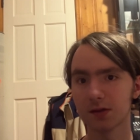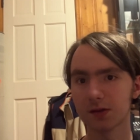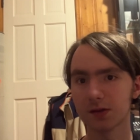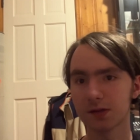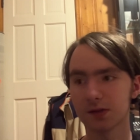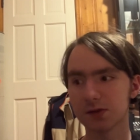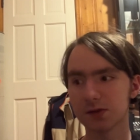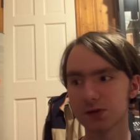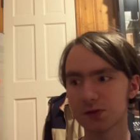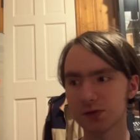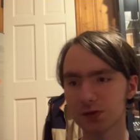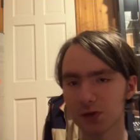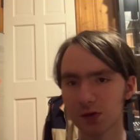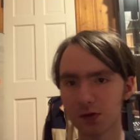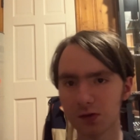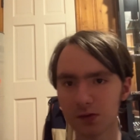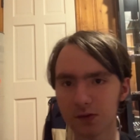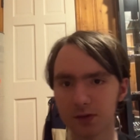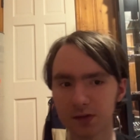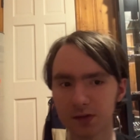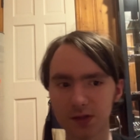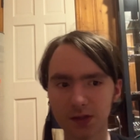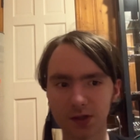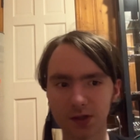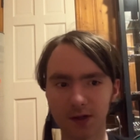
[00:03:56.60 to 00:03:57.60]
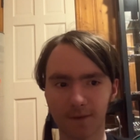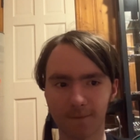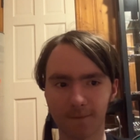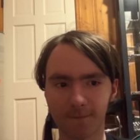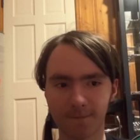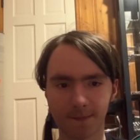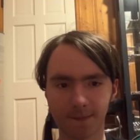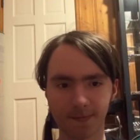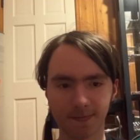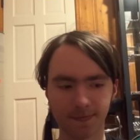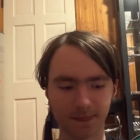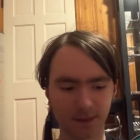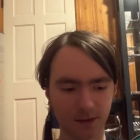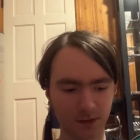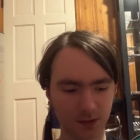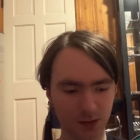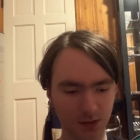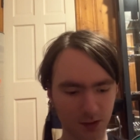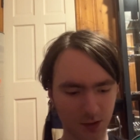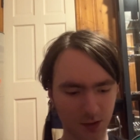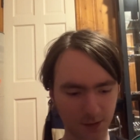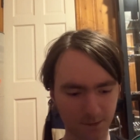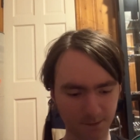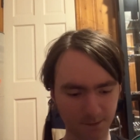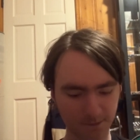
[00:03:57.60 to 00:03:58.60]
So yeah,
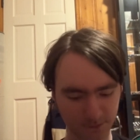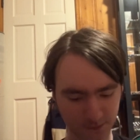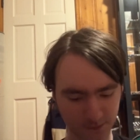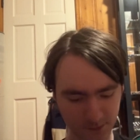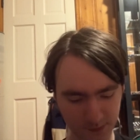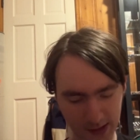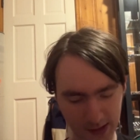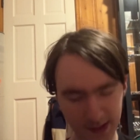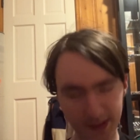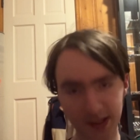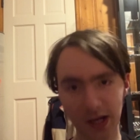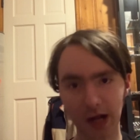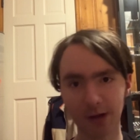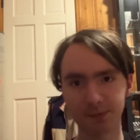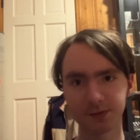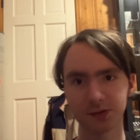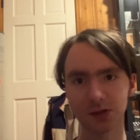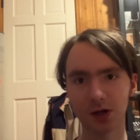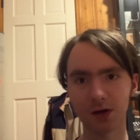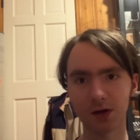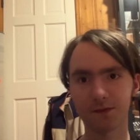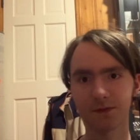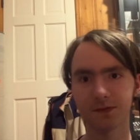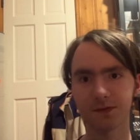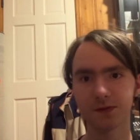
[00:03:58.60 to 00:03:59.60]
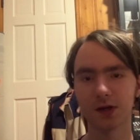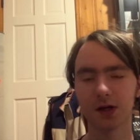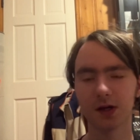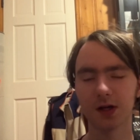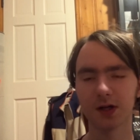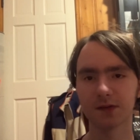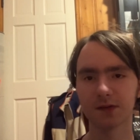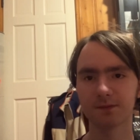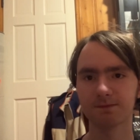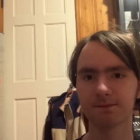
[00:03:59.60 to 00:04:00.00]
uh, that caps off uh,